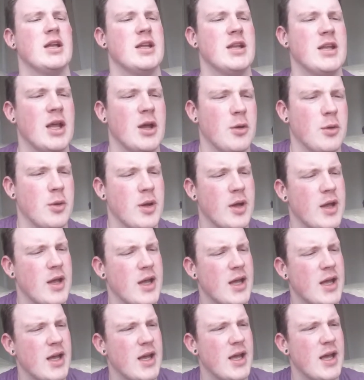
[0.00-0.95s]
Now,
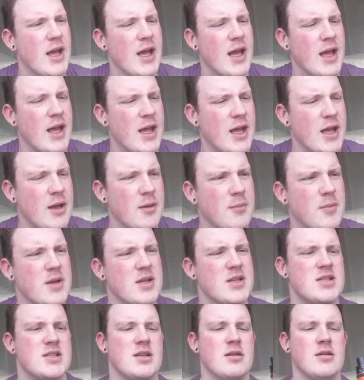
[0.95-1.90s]

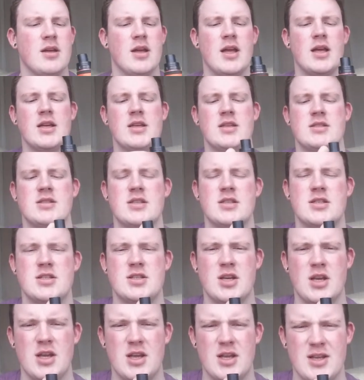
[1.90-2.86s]
it still has
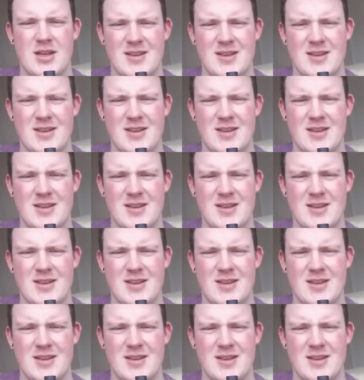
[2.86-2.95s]
its